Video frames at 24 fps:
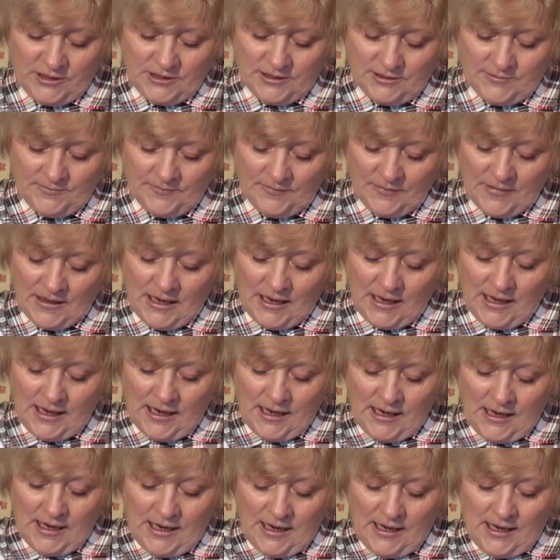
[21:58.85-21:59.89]
It's a kind of
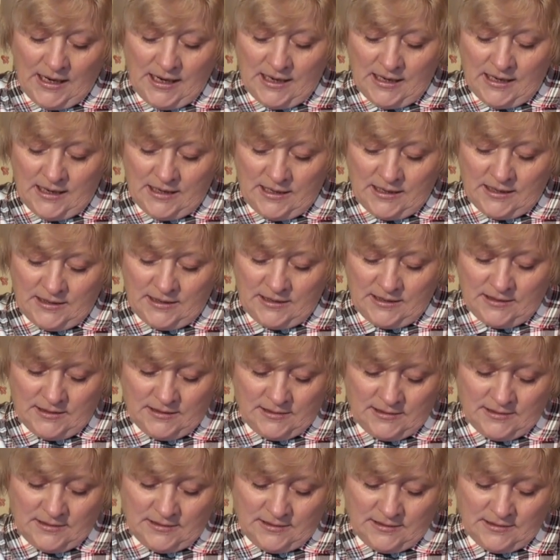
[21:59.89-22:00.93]
power,
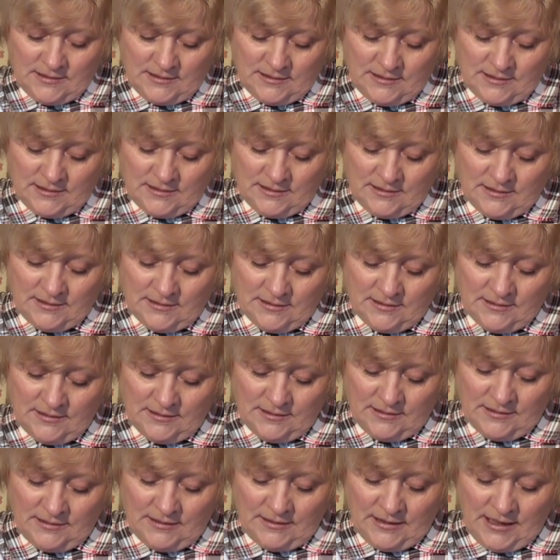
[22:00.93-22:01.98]
and it's supported
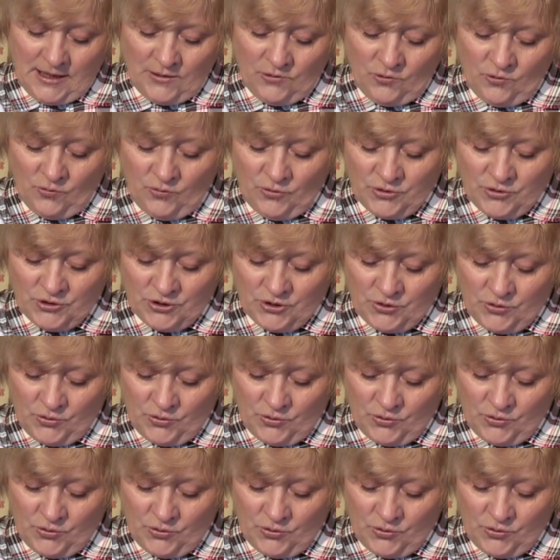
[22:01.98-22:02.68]
by state power.